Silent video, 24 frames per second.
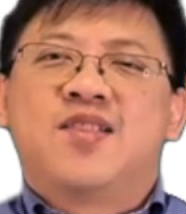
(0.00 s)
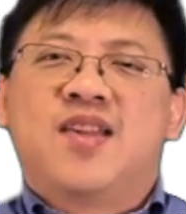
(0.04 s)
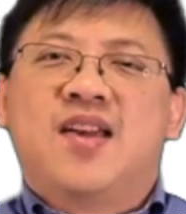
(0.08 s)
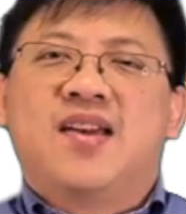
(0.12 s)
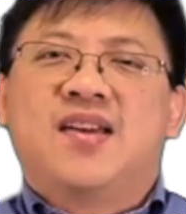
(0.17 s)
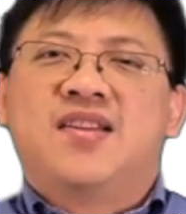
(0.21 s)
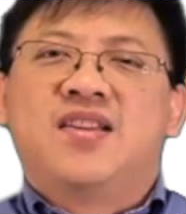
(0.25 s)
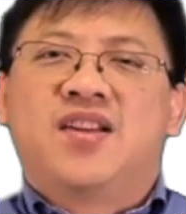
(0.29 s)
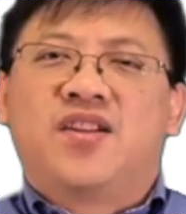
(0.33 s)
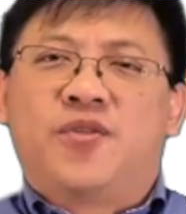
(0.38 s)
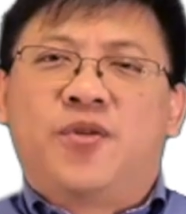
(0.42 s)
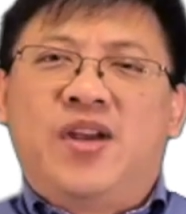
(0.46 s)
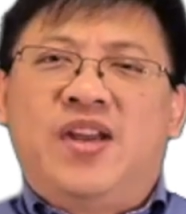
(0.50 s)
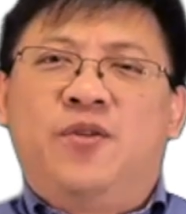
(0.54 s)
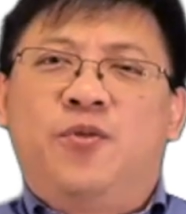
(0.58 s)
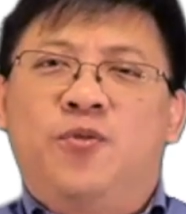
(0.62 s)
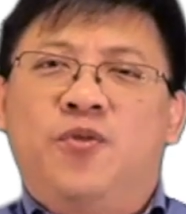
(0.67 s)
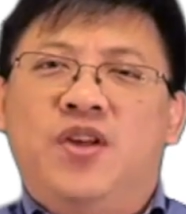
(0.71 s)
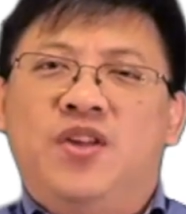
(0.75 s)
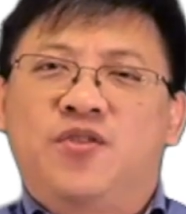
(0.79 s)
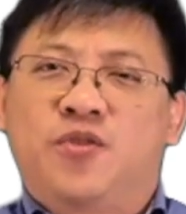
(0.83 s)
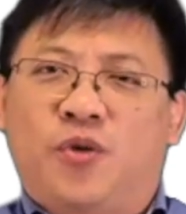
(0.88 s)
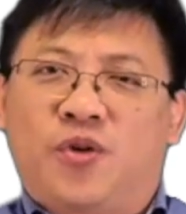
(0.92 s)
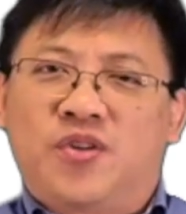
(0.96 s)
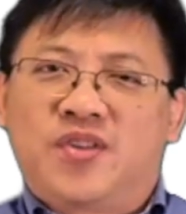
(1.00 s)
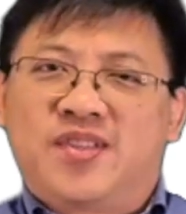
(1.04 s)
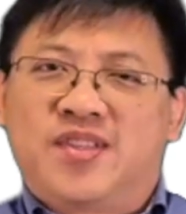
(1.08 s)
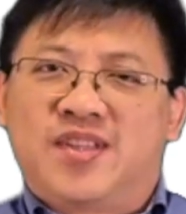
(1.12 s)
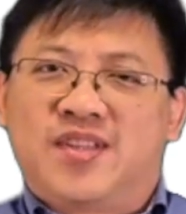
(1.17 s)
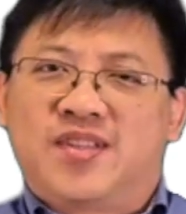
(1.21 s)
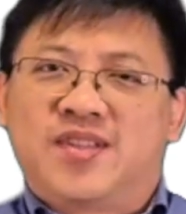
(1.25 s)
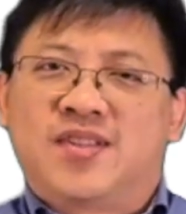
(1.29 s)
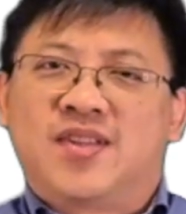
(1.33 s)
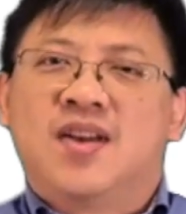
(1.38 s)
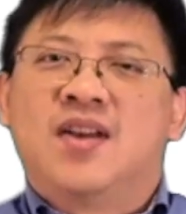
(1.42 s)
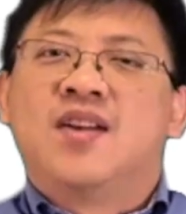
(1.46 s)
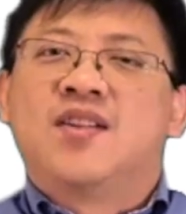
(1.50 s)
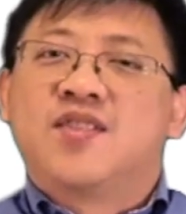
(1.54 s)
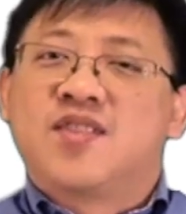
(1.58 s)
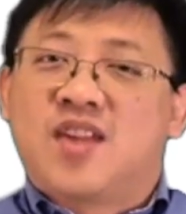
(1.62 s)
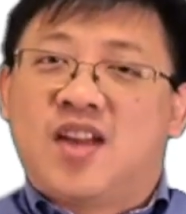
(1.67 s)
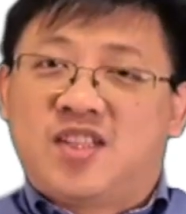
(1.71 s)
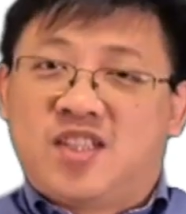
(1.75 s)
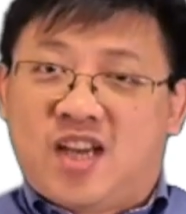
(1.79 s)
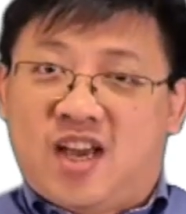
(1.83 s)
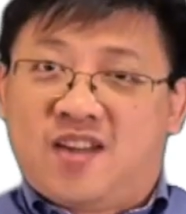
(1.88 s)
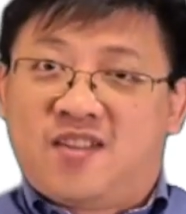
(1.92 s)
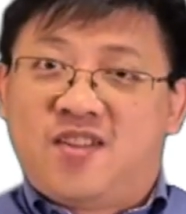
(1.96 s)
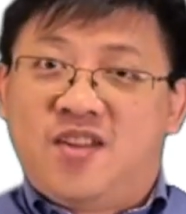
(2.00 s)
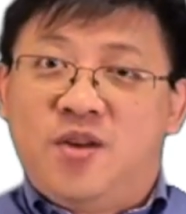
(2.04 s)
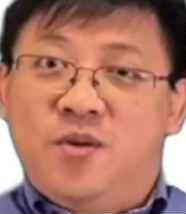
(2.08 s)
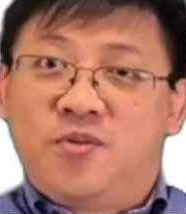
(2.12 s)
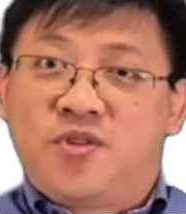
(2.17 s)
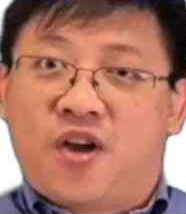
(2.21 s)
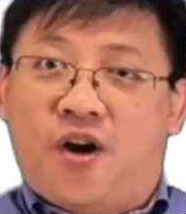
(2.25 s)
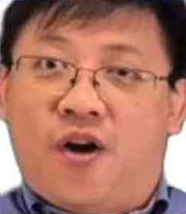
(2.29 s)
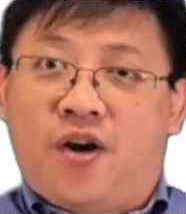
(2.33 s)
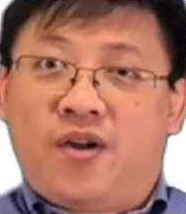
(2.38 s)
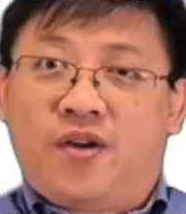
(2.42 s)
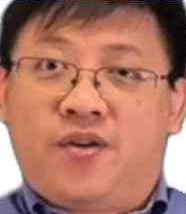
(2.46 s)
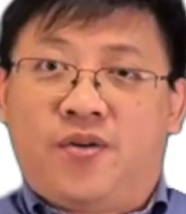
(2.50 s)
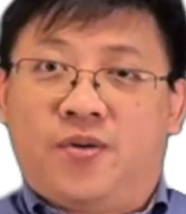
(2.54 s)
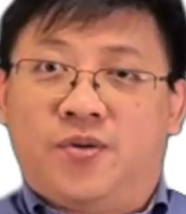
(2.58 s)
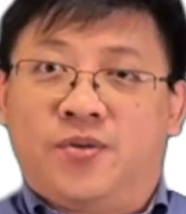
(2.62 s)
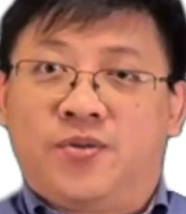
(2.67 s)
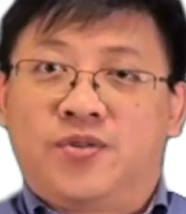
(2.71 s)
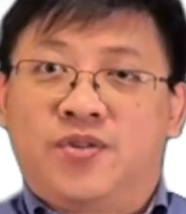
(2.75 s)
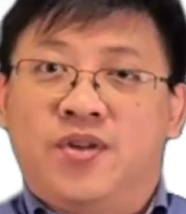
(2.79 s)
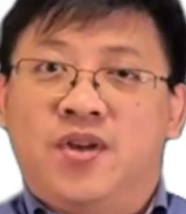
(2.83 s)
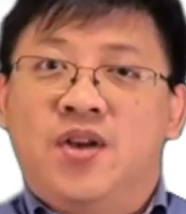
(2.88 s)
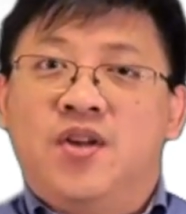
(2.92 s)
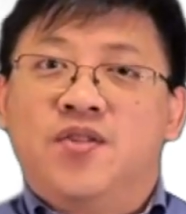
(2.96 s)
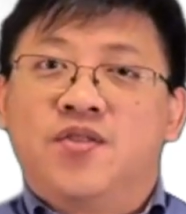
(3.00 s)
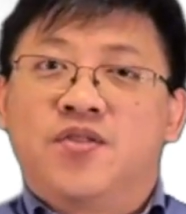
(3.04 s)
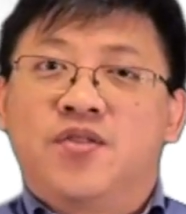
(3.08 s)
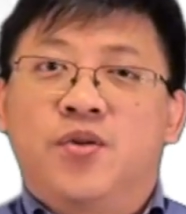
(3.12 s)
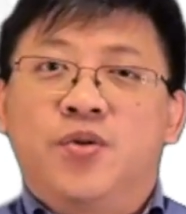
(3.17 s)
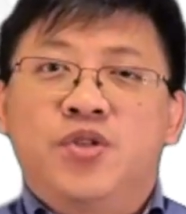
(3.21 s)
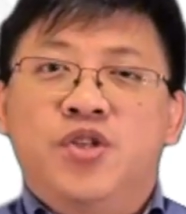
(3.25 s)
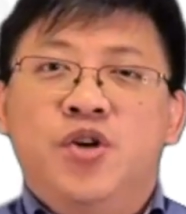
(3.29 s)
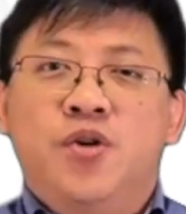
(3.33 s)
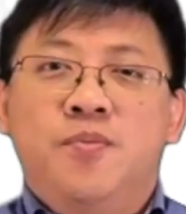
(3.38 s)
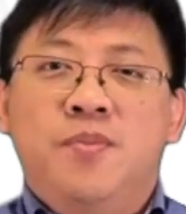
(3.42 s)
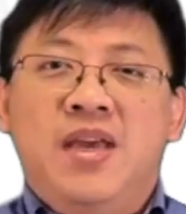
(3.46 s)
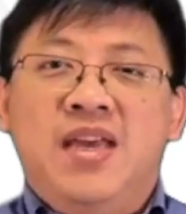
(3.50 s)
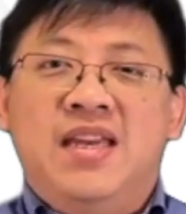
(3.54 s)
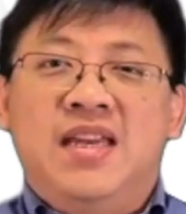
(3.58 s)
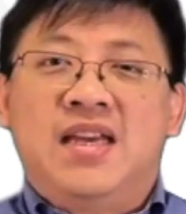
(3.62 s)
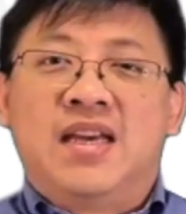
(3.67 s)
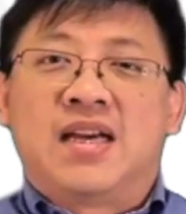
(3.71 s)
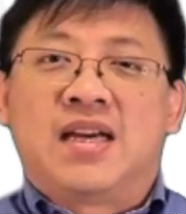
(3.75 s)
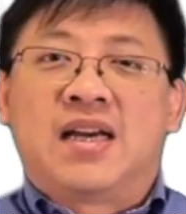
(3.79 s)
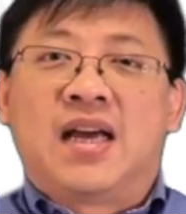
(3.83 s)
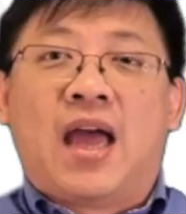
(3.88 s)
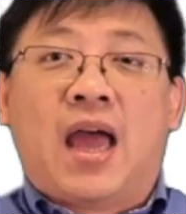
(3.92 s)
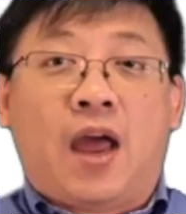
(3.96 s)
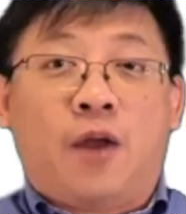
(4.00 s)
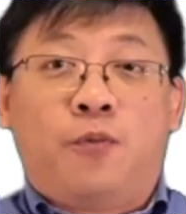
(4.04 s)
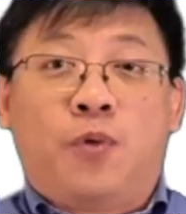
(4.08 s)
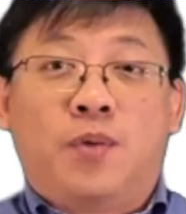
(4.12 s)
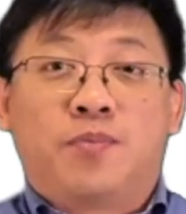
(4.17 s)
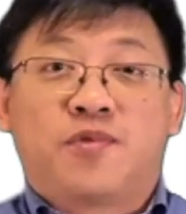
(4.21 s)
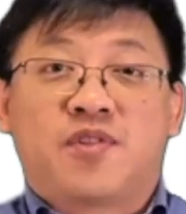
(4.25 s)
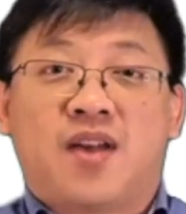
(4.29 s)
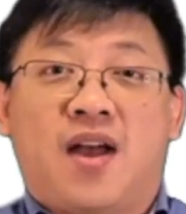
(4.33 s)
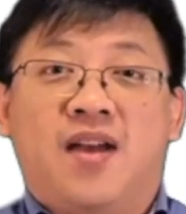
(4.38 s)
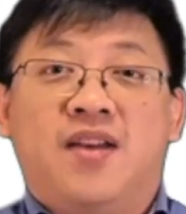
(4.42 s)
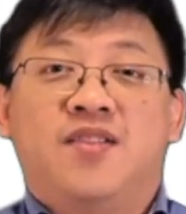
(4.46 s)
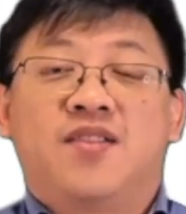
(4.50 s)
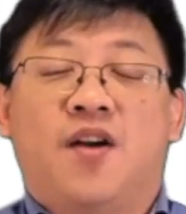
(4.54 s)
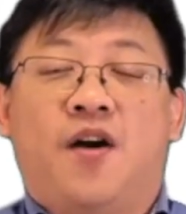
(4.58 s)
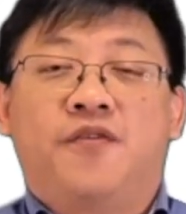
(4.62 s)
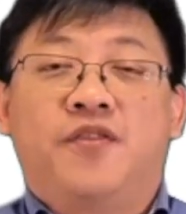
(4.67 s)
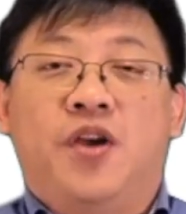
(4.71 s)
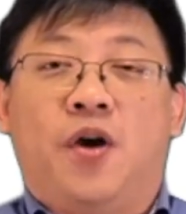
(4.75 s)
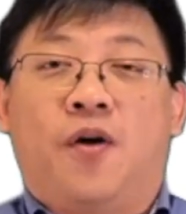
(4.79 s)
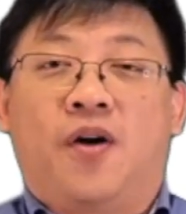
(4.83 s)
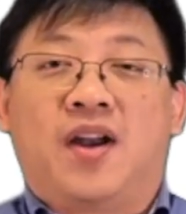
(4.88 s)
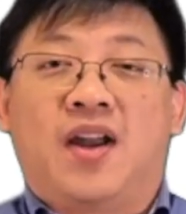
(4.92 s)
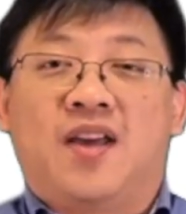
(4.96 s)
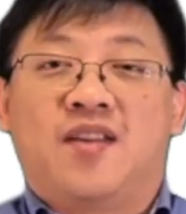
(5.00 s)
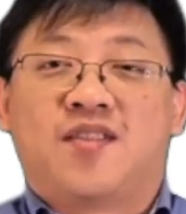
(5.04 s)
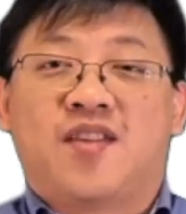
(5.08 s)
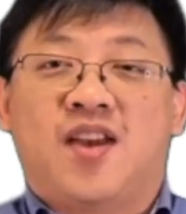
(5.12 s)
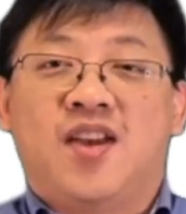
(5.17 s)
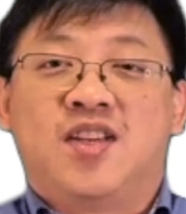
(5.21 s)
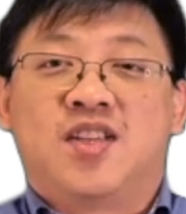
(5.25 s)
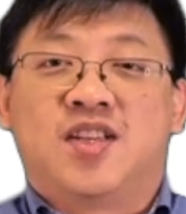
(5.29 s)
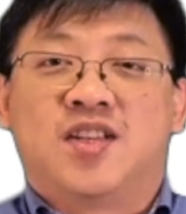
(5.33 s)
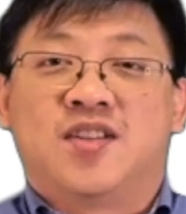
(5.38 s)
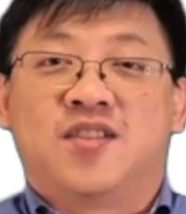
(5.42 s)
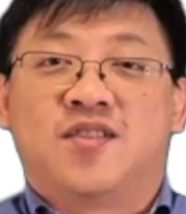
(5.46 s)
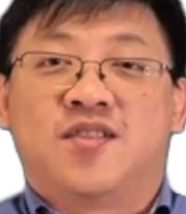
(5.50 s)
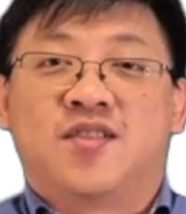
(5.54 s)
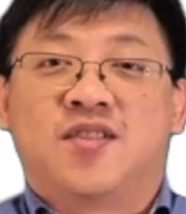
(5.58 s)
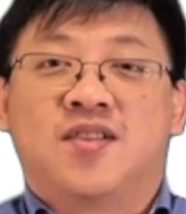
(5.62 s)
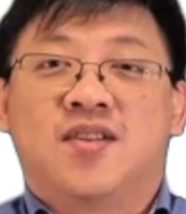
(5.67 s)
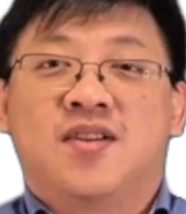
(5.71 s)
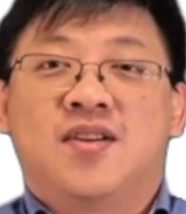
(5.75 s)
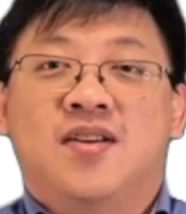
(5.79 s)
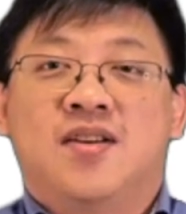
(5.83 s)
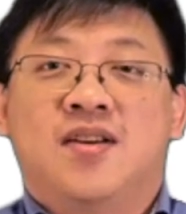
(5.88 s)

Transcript: secondary resources such as news articles, social media, and websites of the organizations.